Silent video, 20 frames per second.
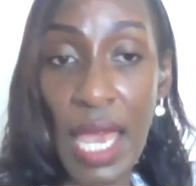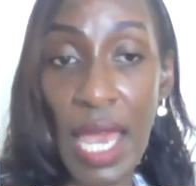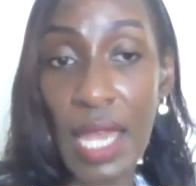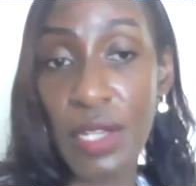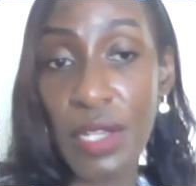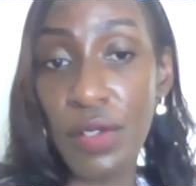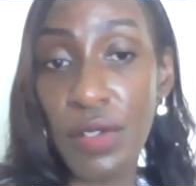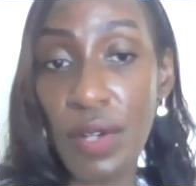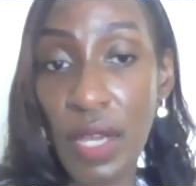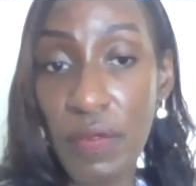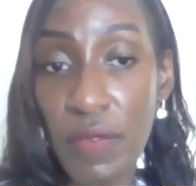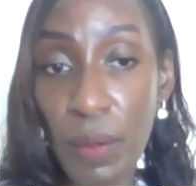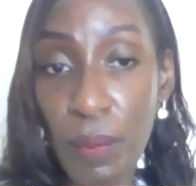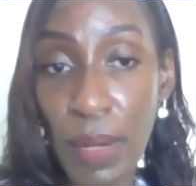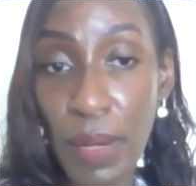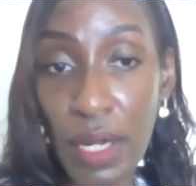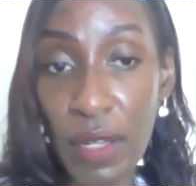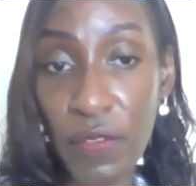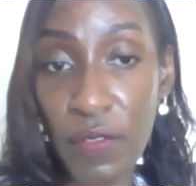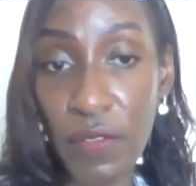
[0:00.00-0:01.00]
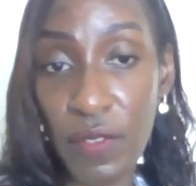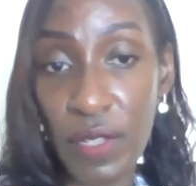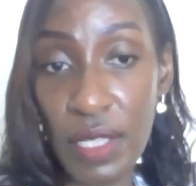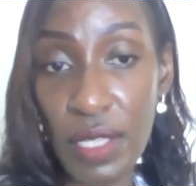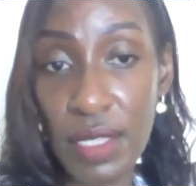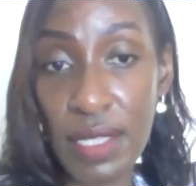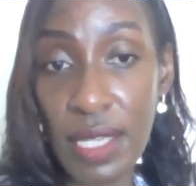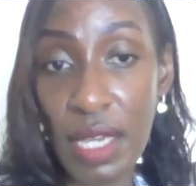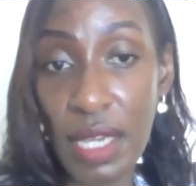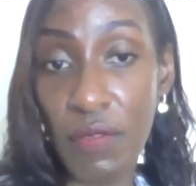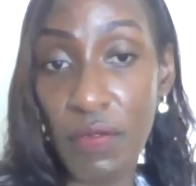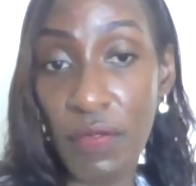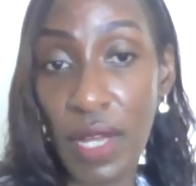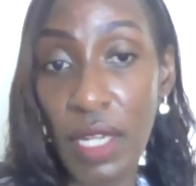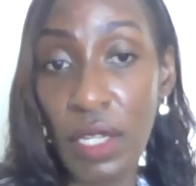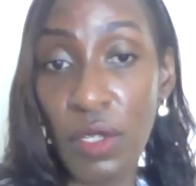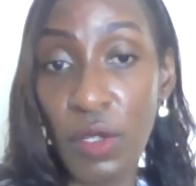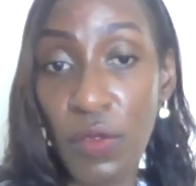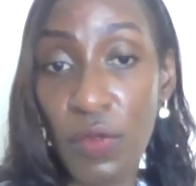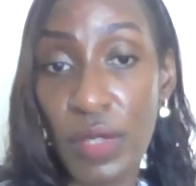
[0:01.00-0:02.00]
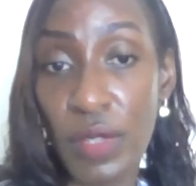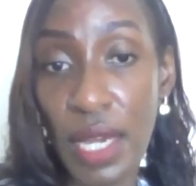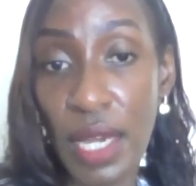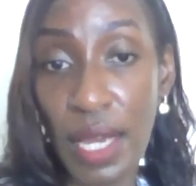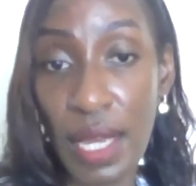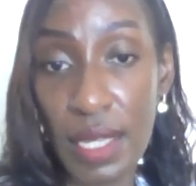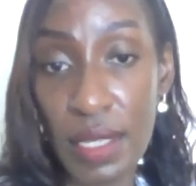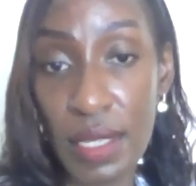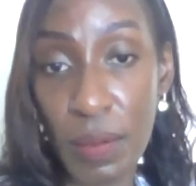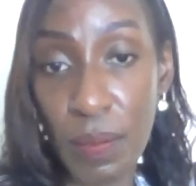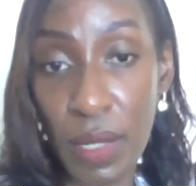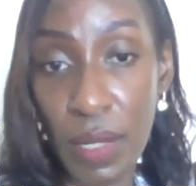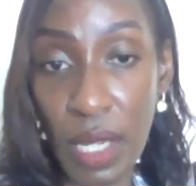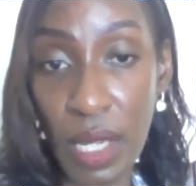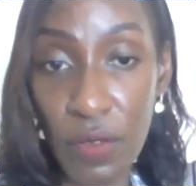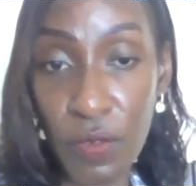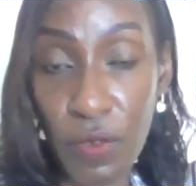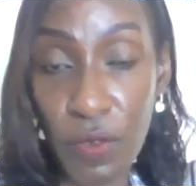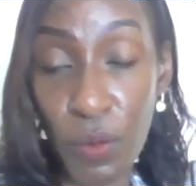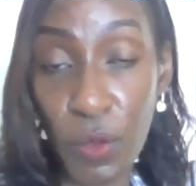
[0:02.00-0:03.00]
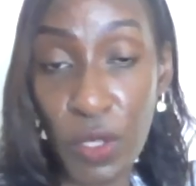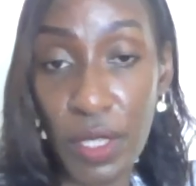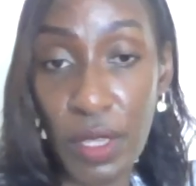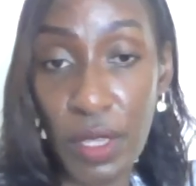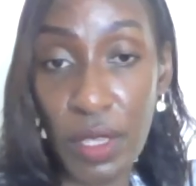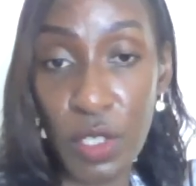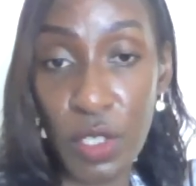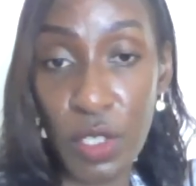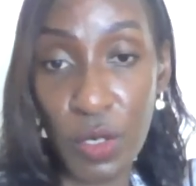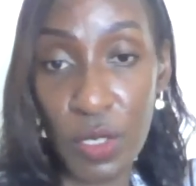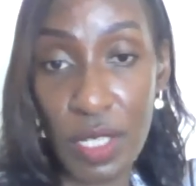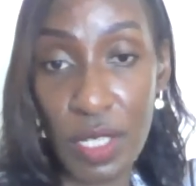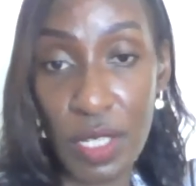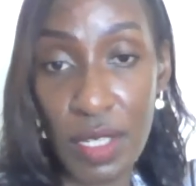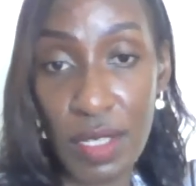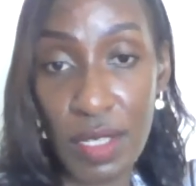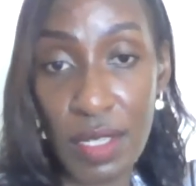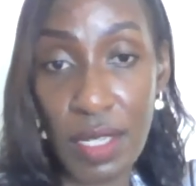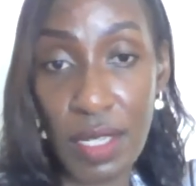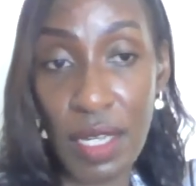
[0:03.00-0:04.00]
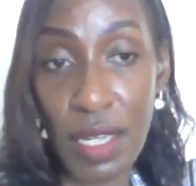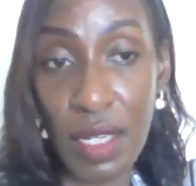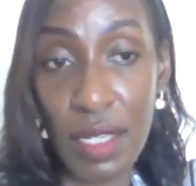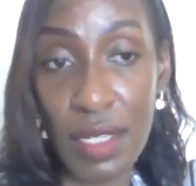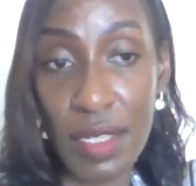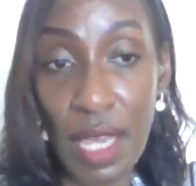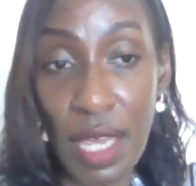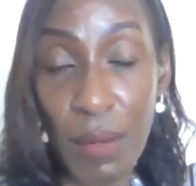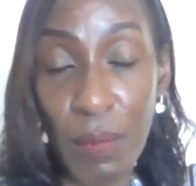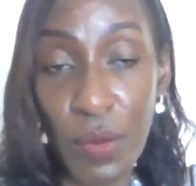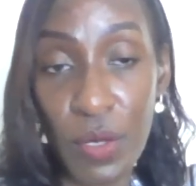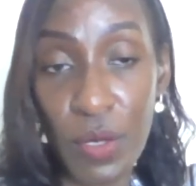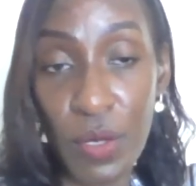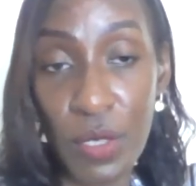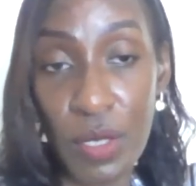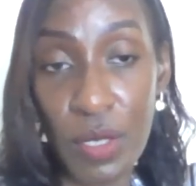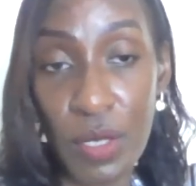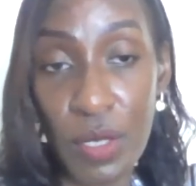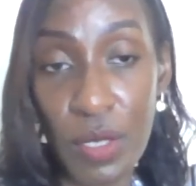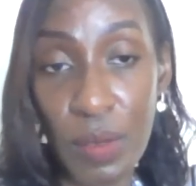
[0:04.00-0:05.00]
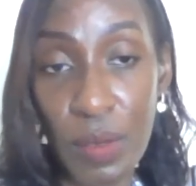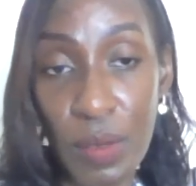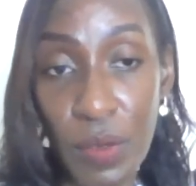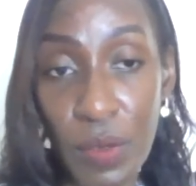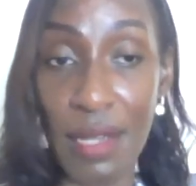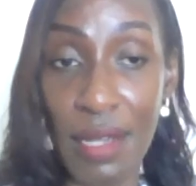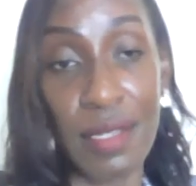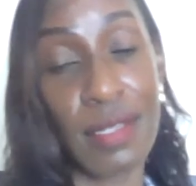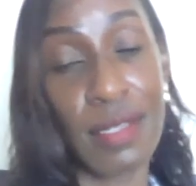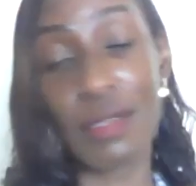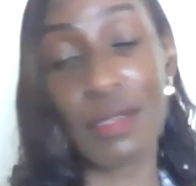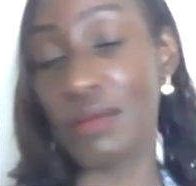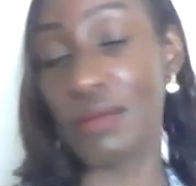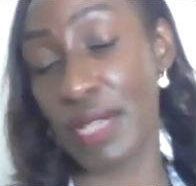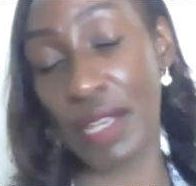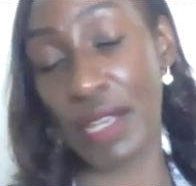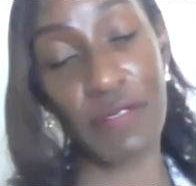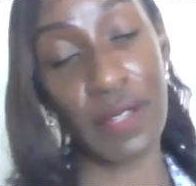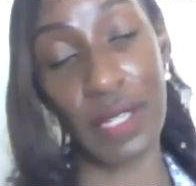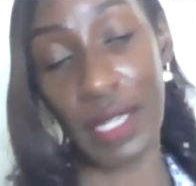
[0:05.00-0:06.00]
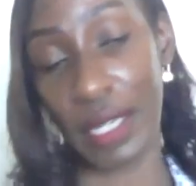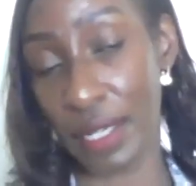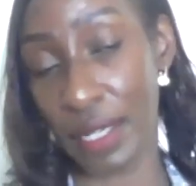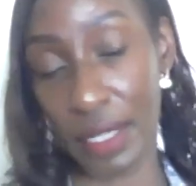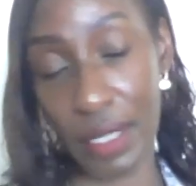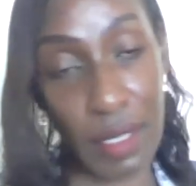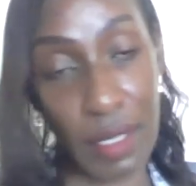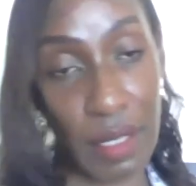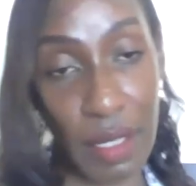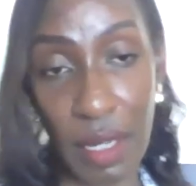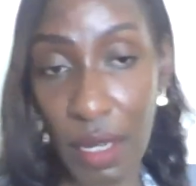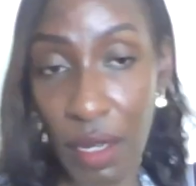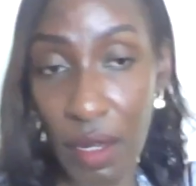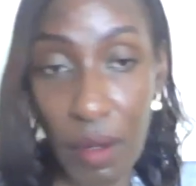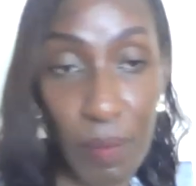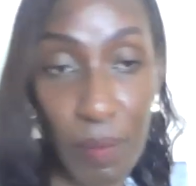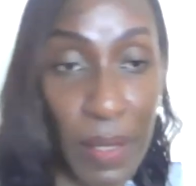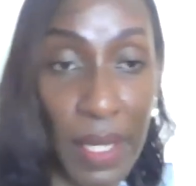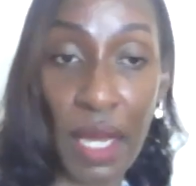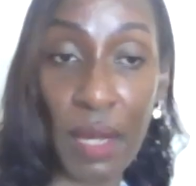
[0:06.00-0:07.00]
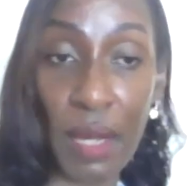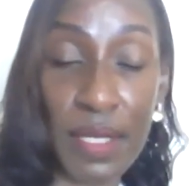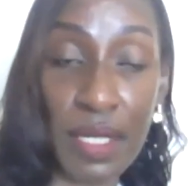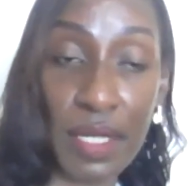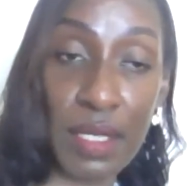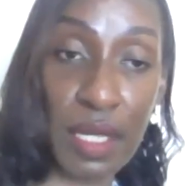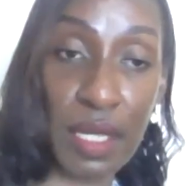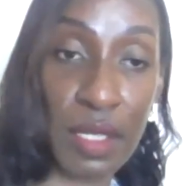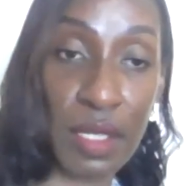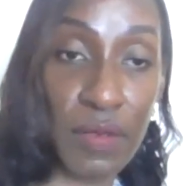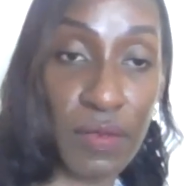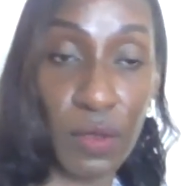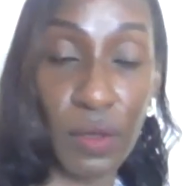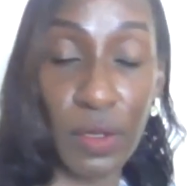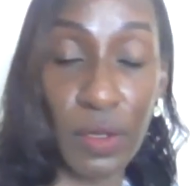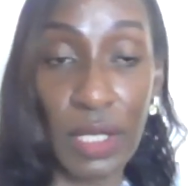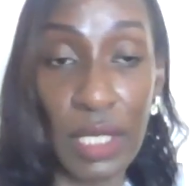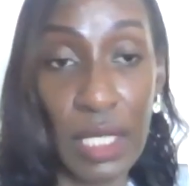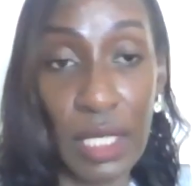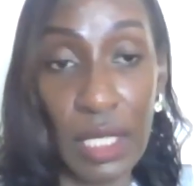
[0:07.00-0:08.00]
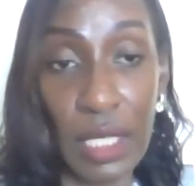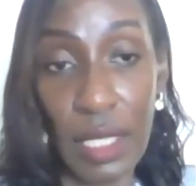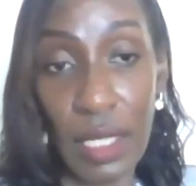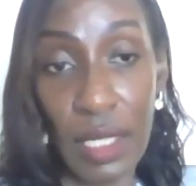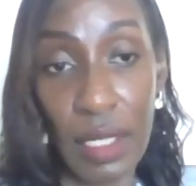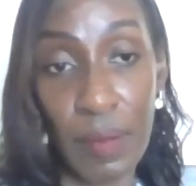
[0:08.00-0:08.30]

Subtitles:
and derive the benefits and value of the Angaza platform within the shortest time possible, and definitely become successful in